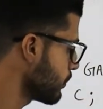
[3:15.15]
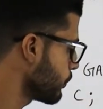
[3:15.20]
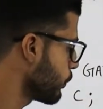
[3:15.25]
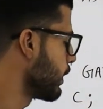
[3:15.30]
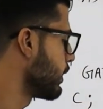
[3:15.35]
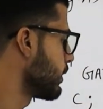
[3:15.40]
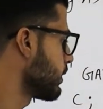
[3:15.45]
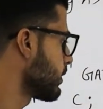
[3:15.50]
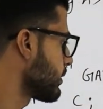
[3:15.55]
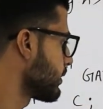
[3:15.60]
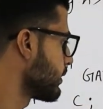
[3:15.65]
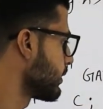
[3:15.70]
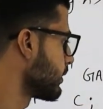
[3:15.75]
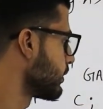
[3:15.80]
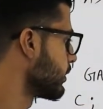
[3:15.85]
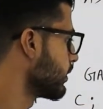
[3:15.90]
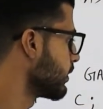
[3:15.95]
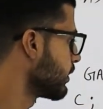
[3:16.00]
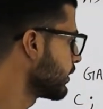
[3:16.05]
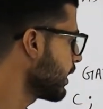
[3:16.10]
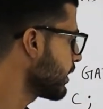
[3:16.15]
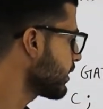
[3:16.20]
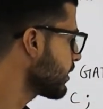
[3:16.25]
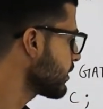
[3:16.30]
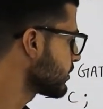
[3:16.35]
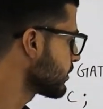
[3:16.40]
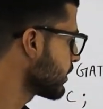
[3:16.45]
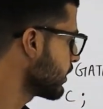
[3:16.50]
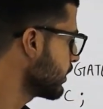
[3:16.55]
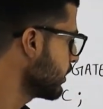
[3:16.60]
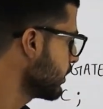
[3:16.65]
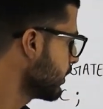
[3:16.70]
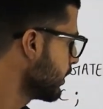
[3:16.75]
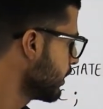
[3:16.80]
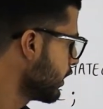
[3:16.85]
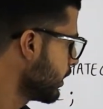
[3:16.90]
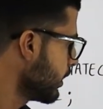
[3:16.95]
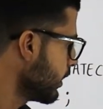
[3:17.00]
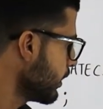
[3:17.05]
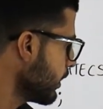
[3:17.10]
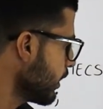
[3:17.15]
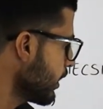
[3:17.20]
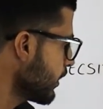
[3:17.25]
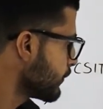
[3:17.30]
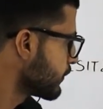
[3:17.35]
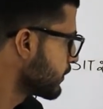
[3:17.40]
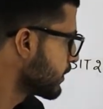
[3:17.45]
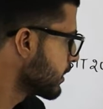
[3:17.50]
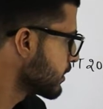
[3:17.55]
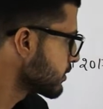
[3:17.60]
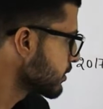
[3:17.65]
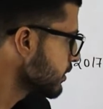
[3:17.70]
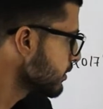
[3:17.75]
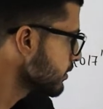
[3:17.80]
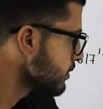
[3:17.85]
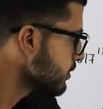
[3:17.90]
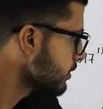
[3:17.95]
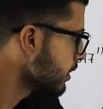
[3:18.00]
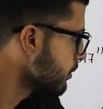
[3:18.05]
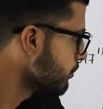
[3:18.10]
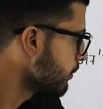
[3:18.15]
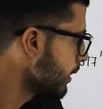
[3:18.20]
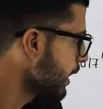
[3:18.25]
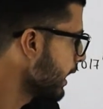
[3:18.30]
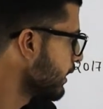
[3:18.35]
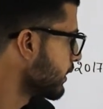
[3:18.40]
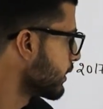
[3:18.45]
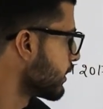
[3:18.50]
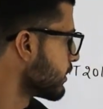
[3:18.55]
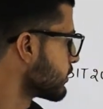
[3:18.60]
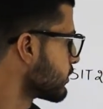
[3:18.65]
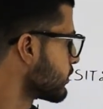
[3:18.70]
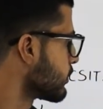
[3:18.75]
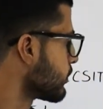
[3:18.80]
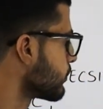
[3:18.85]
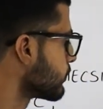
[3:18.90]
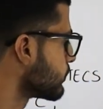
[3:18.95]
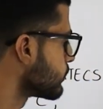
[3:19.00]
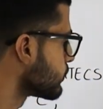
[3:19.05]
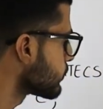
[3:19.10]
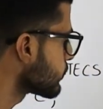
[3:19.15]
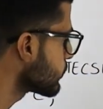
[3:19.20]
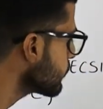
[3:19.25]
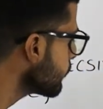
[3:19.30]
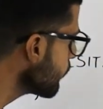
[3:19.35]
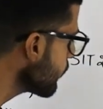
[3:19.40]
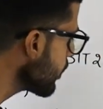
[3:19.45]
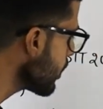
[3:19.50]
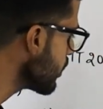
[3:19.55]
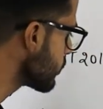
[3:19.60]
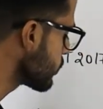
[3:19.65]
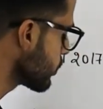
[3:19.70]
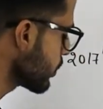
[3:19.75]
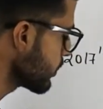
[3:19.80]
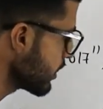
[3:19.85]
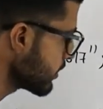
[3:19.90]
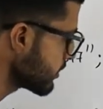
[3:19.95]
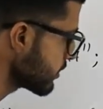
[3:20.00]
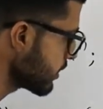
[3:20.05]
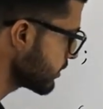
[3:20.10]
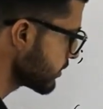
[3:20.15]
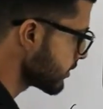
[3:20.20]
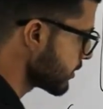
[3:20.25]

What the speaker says: a pointer here. Let us see if this is some address. So this is